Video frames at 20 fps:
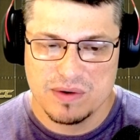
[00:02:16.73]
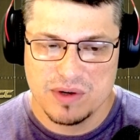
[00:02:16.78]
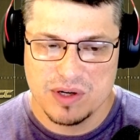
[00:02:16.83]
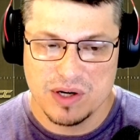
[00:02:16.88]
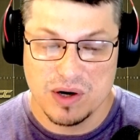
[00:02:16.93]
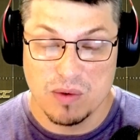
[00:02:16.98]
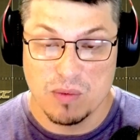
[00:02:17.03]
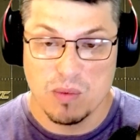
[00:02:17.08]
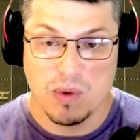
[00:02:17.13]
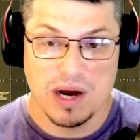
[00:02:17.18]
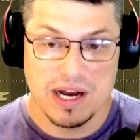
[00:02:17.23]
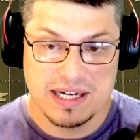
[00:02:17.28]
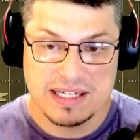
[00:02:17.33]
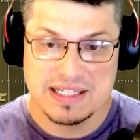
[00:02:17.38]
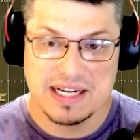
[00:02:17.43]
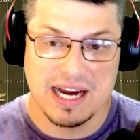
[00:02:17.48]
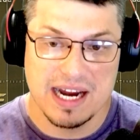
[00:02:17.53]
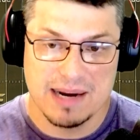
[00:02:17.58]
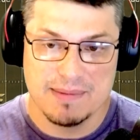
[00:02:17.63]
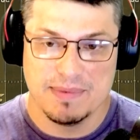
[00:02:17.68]
you know, what
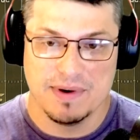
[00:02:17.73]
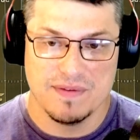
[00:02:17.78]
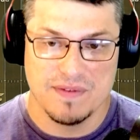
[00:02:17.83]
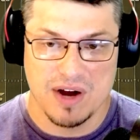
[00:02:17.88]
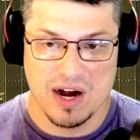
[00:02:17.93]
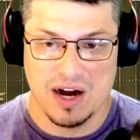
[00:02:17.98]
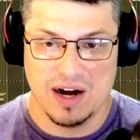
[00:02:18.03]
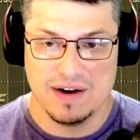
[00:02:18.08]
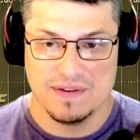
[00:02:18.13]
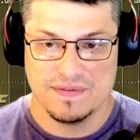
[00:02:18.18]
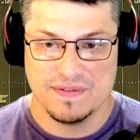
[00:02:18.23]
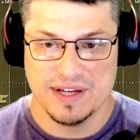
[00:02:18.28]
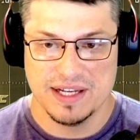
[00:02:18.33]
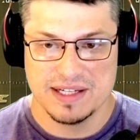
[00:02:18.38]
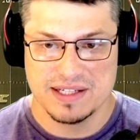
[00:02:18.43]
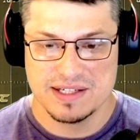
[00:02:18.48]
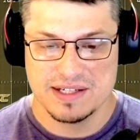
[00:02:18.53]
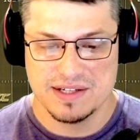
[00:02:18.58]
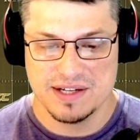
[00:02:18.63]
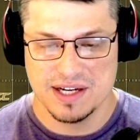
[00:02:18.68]
type of
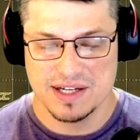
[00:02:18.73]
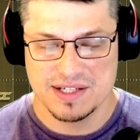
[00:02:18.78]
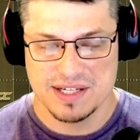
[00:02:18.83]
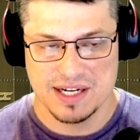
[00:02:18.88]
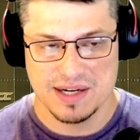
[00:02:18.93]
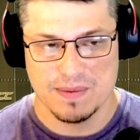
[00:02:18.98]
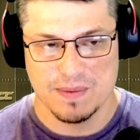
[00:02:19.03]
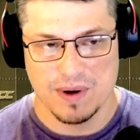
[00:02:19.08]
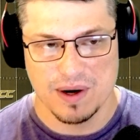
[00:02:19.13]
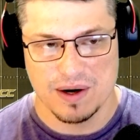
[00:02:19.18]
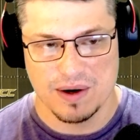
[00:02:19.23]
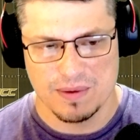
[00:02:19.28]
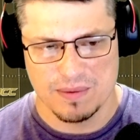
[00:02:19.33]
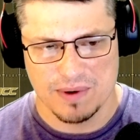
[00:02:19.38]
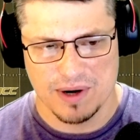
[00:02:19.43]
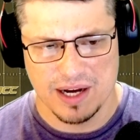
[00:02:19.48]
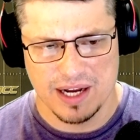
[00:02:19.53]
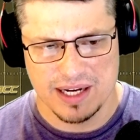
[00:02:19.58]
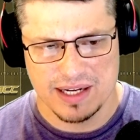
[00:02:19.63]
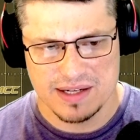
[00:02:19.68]
offense does he want to
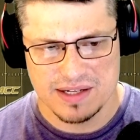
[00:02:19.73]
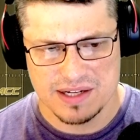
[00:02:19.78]
run.